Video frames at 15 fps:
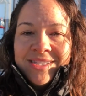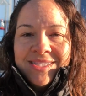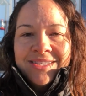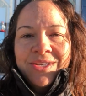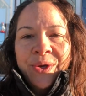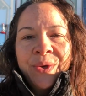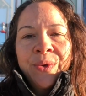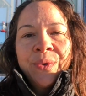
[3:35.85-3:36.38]

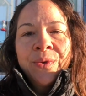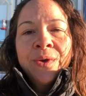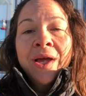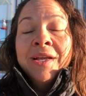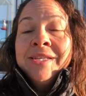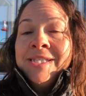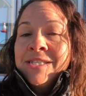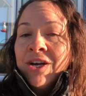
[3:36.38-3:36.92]
So
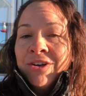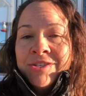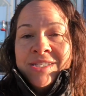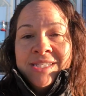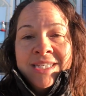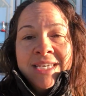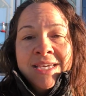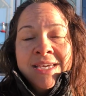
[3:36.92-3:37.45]
a
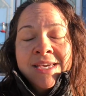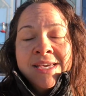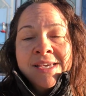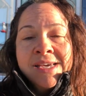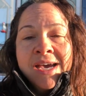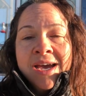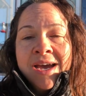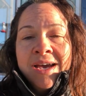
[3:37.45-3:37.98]
detox
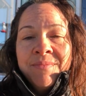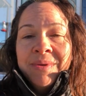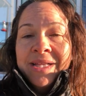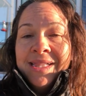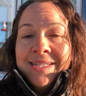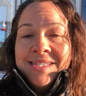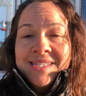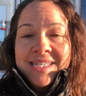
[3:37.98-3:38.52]
tea, a
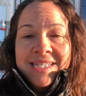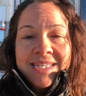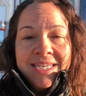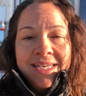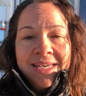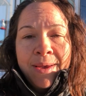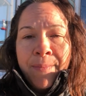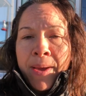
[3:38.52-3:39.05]
cleansing
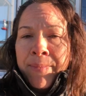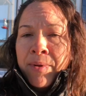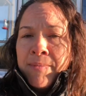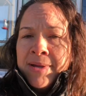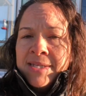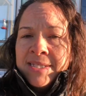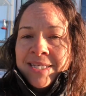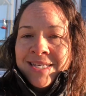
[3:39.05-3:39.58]
tea, a
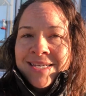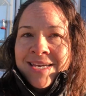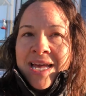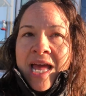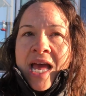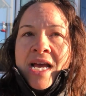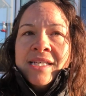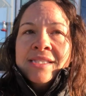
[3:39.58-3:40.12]
peppermint tea,
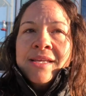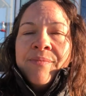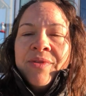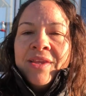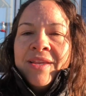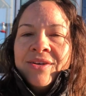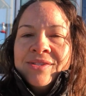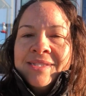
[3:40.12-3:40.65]

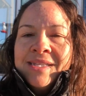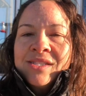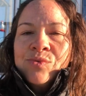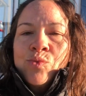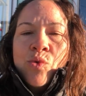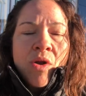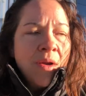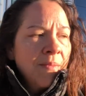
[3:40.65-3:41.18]
something else that's
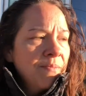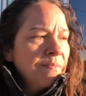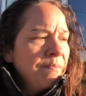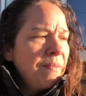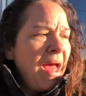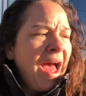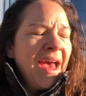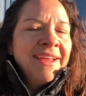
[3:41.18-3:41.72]
warm.
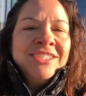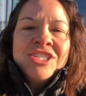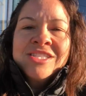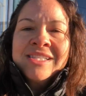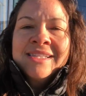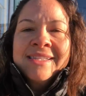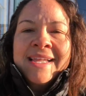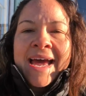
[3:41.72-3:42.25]
I
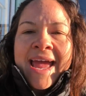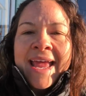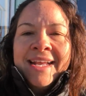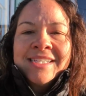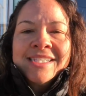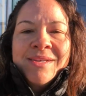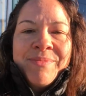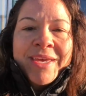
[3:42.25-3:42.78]
just
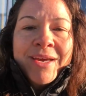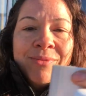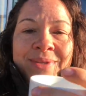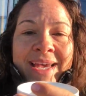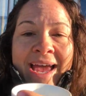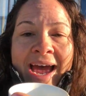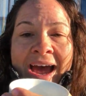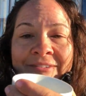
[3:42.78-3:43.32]
like to be able to
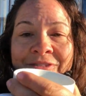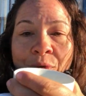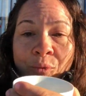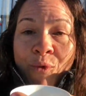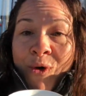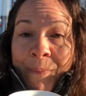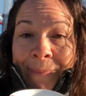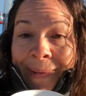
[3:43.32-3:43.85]
have a
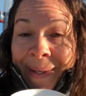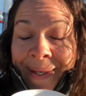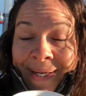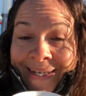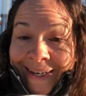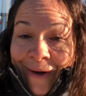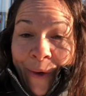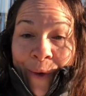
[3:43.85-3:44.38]
warm
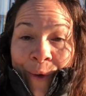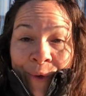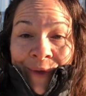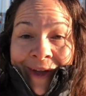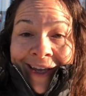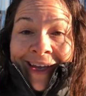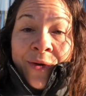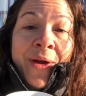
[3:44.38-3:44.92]
mug, hold
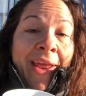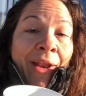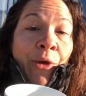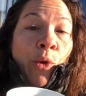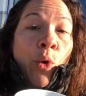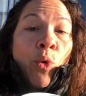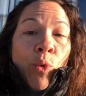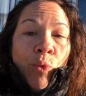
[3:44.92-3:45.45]
it in
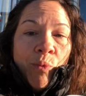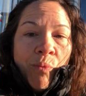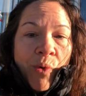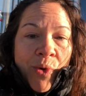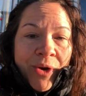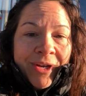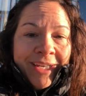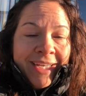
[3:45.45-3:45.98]
cold
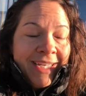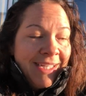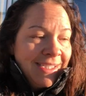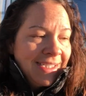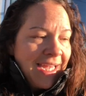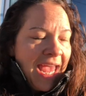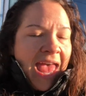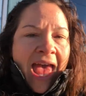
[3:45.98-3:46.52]
mornings.